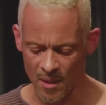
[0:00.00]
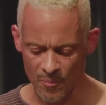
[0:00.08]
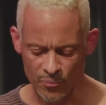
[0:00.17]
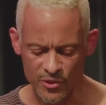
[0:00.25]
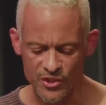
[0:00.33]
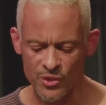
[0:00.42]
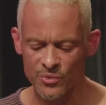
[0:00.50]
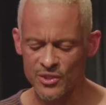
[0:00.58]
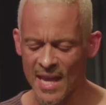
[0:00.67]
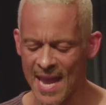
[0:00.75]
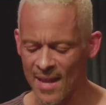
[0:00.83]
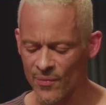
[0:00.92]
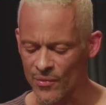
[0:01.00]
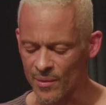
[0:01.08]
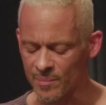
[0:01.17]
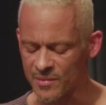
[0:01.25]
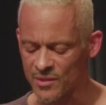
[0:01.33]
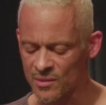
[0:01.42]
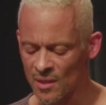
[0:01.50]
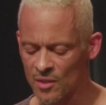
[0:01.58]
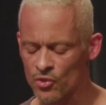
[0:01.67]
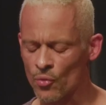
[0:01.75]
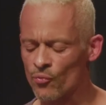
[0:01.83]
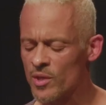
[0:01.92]
produce anthems
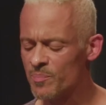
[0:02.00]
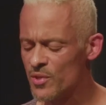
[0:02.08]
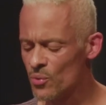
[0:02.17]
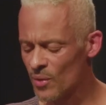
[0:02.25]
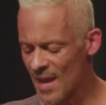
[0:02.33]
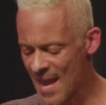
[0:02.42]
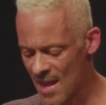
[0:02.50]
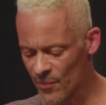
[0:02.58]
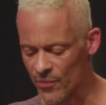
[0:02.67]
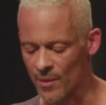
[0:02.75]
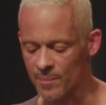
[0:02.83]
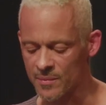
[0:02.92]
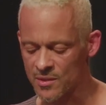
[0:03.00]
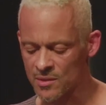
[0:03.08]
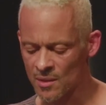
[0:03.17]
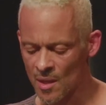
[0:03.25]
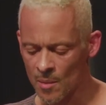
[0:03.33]
to rebuke anthems,